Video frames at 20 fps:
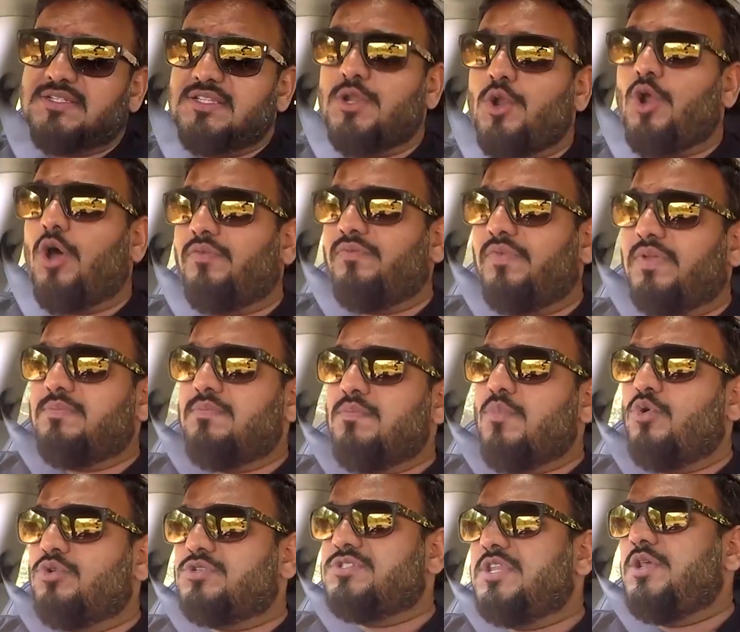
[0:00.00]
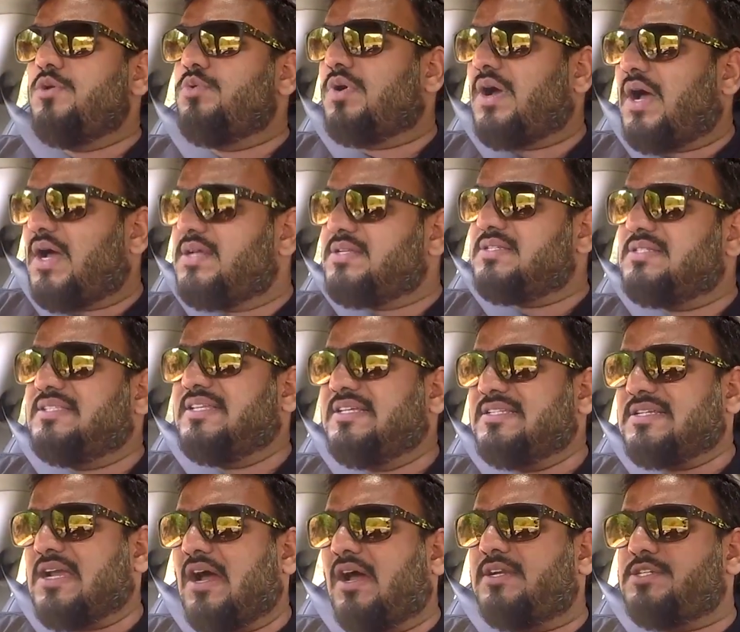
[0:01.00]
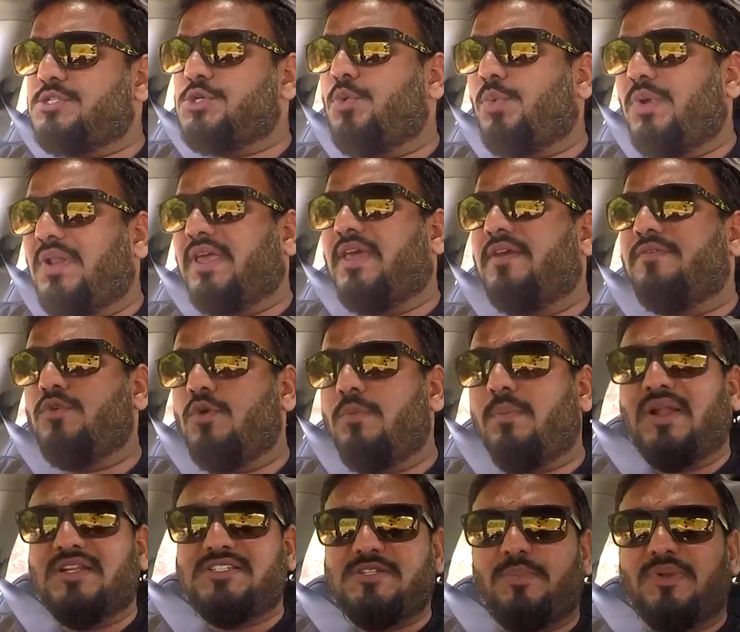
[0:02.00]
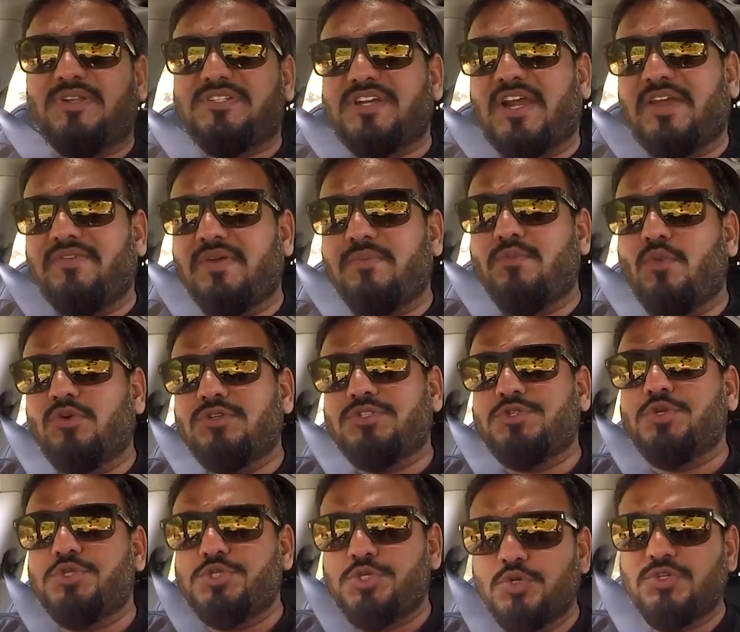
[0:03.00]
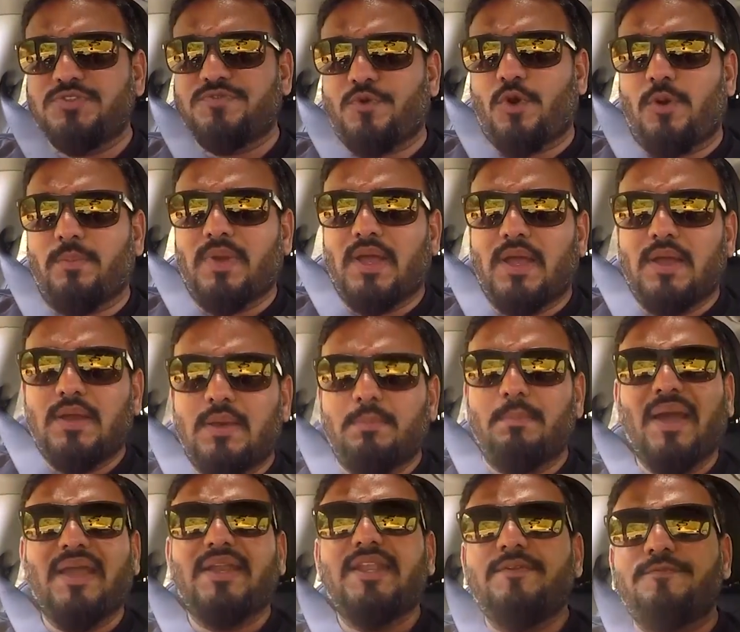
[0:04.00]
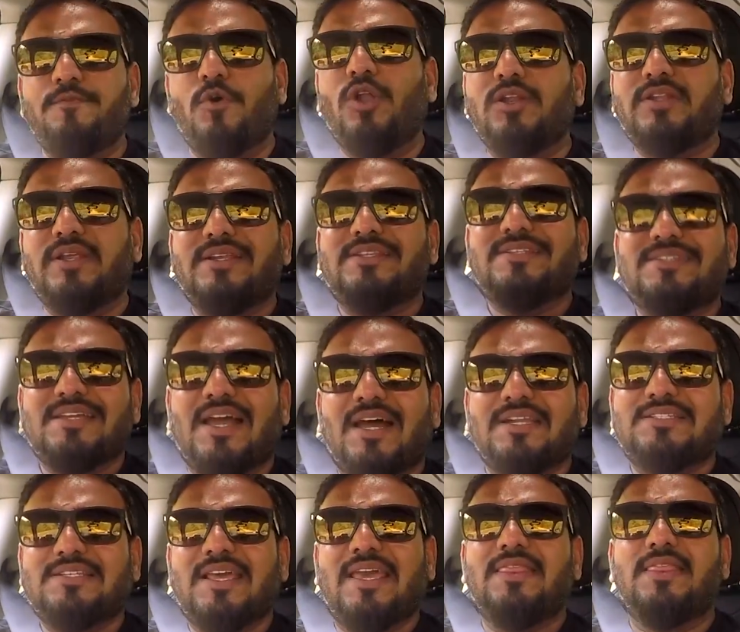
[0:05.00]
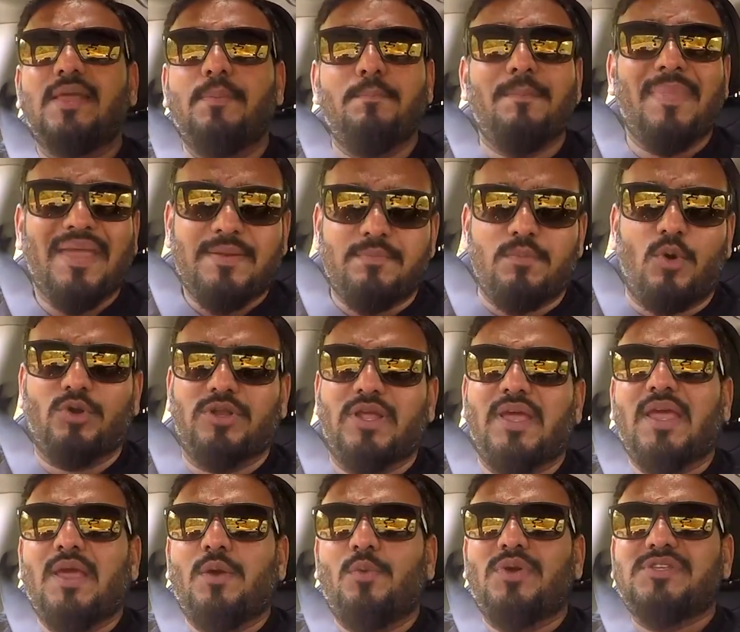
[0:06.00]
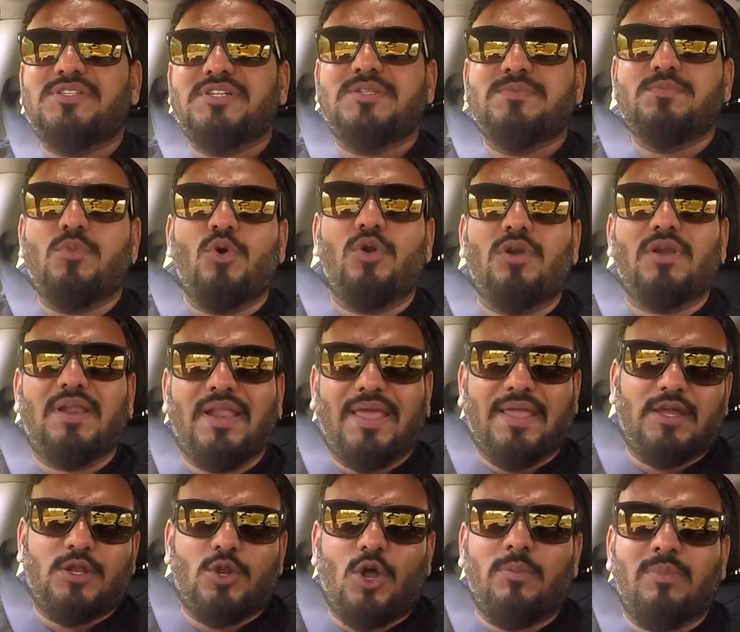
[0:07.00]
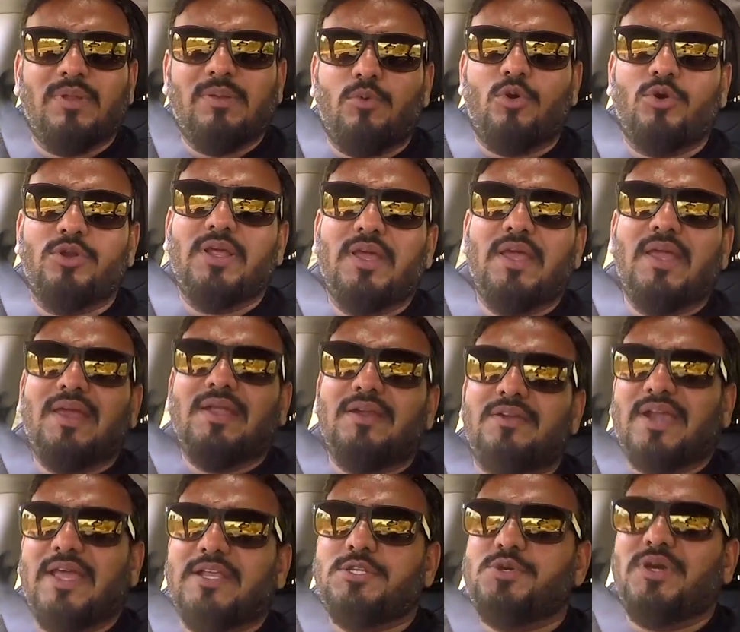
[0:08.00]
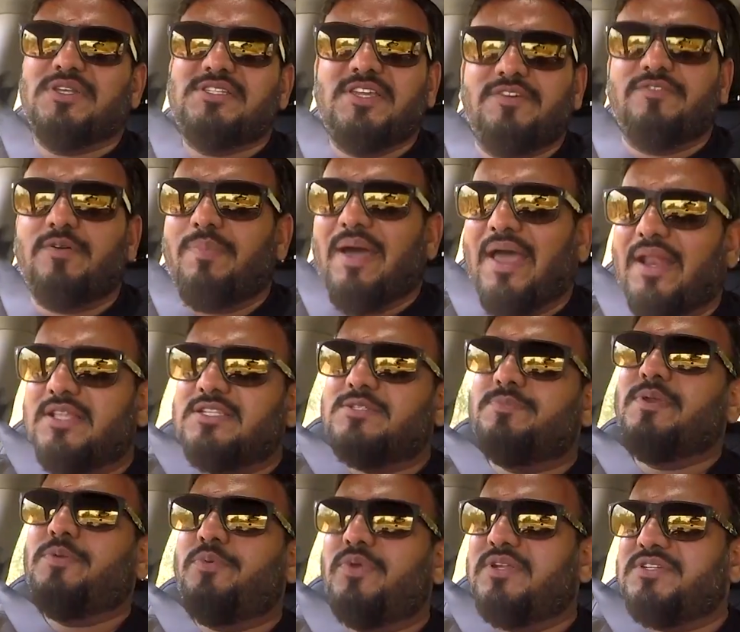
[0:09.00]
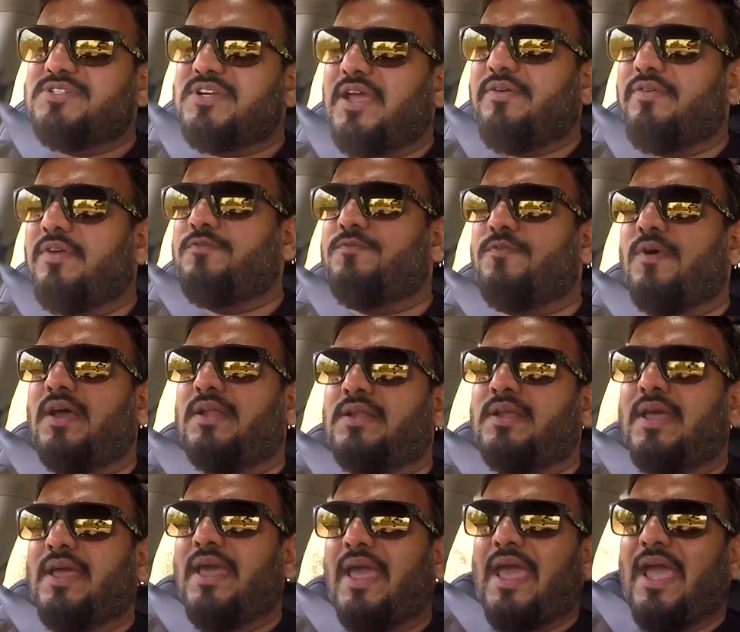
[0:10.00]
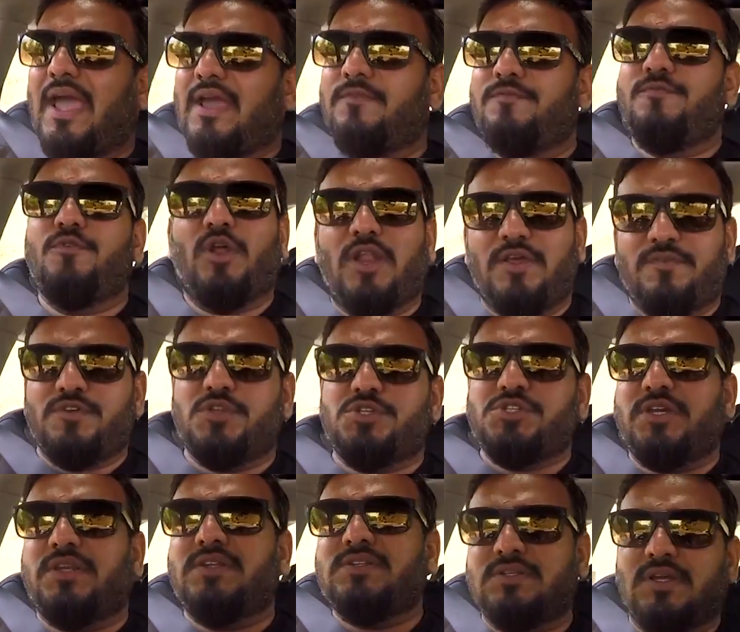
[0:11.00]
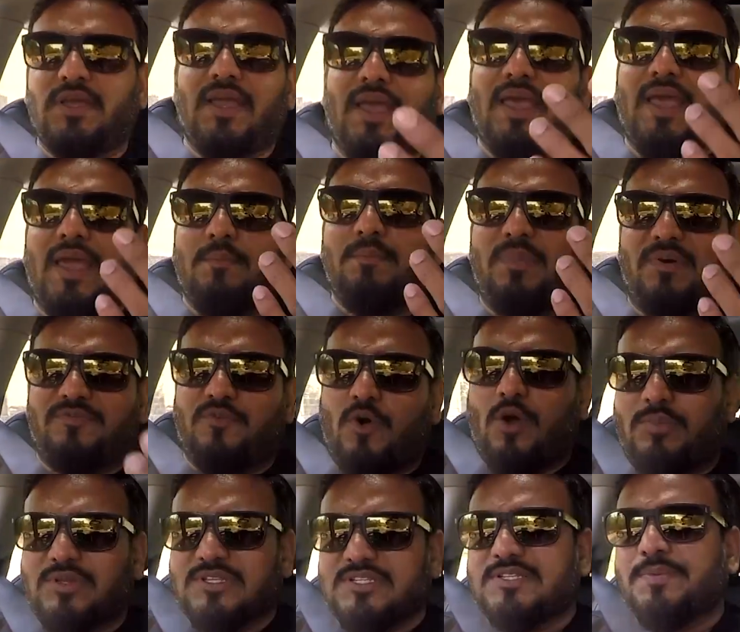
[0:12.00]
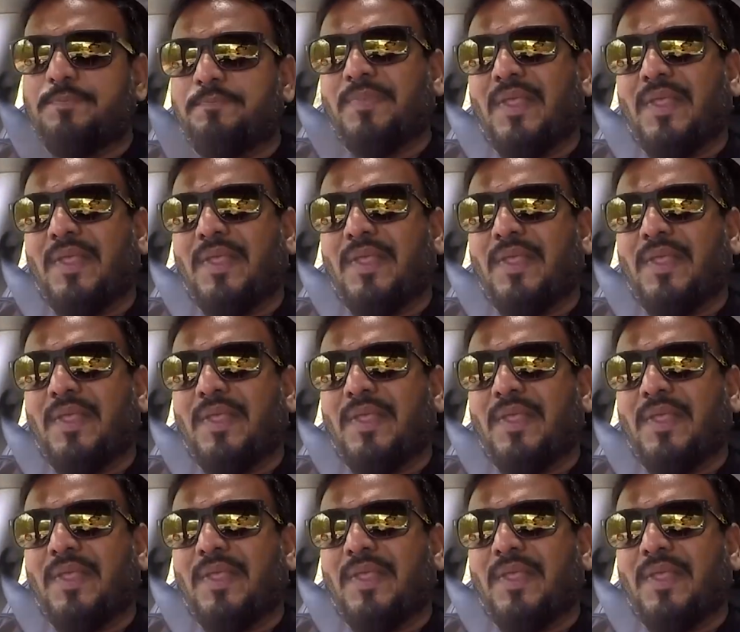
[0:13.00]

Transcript: is the norm with most new cars, this car too will give you multiple driving modes to choose from. By default, it starts in the mid mode, which is more like a normal mode, trying to achieve a balance between driving fun and fuel efficient performance.